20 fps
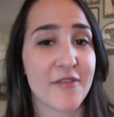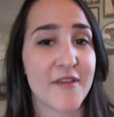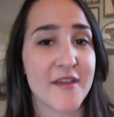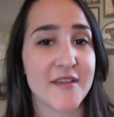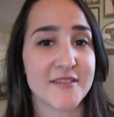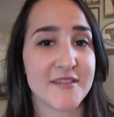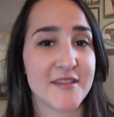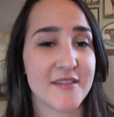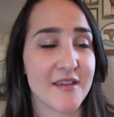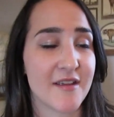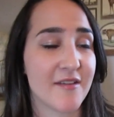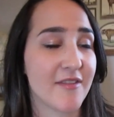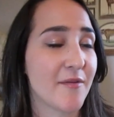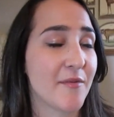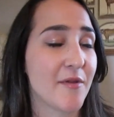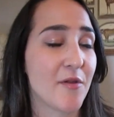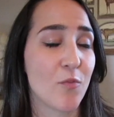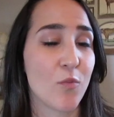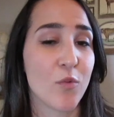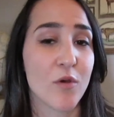things in there that
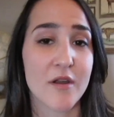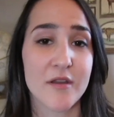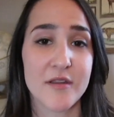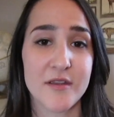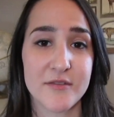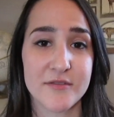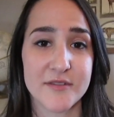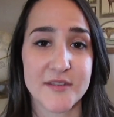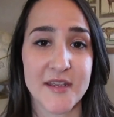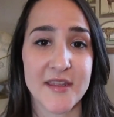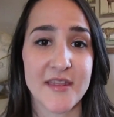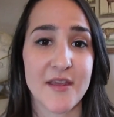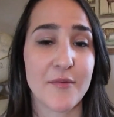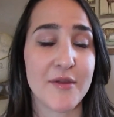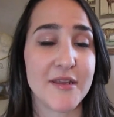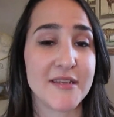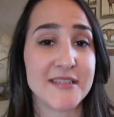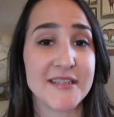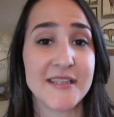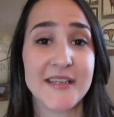we weren't using that
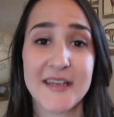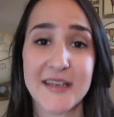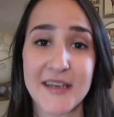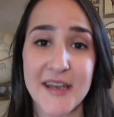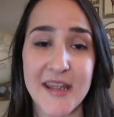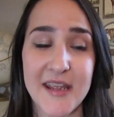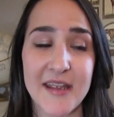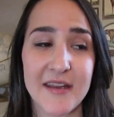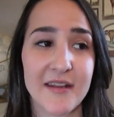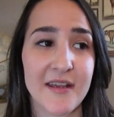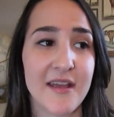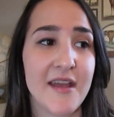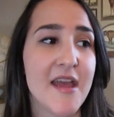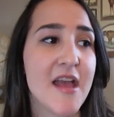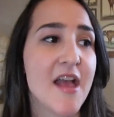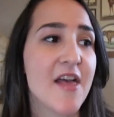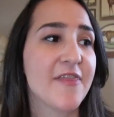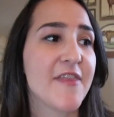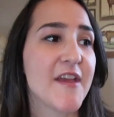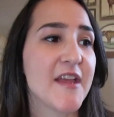we didn't need,
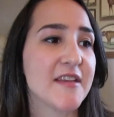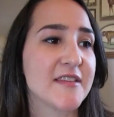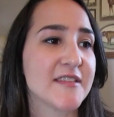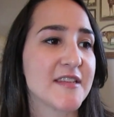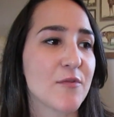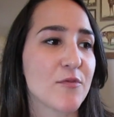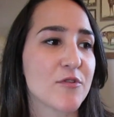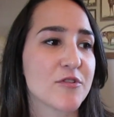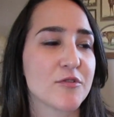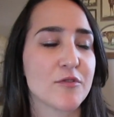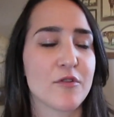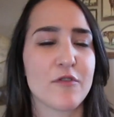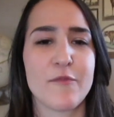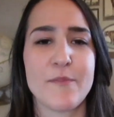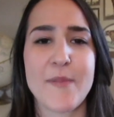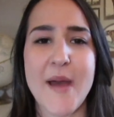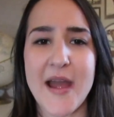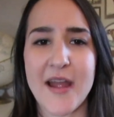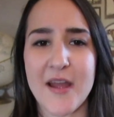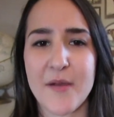things that were sort of
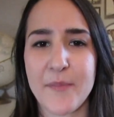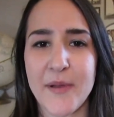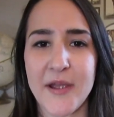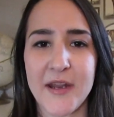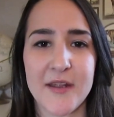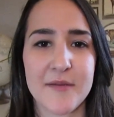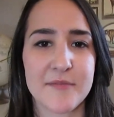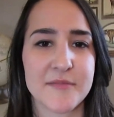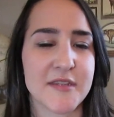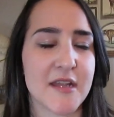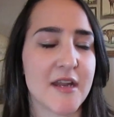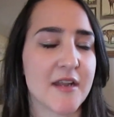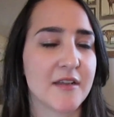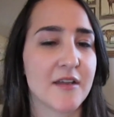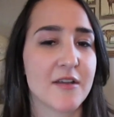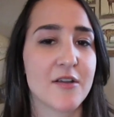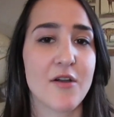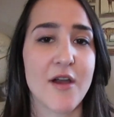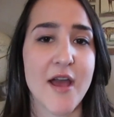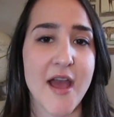backup items that I
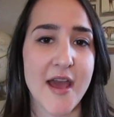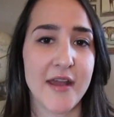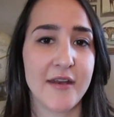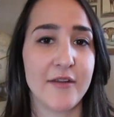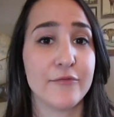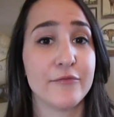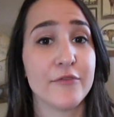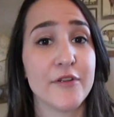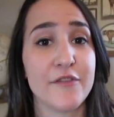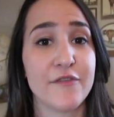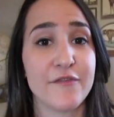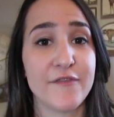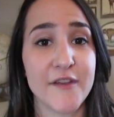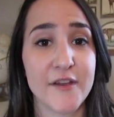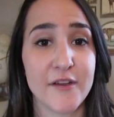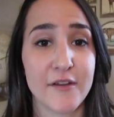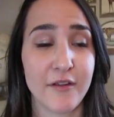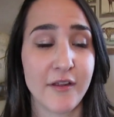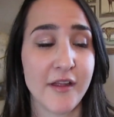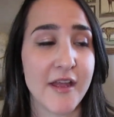could go ahead and
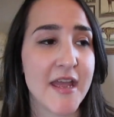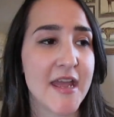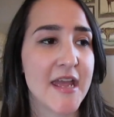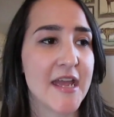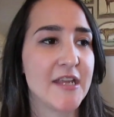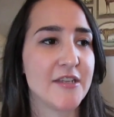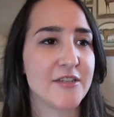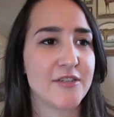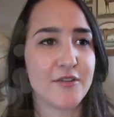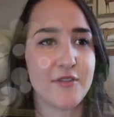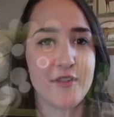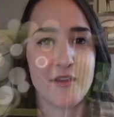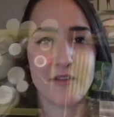refill into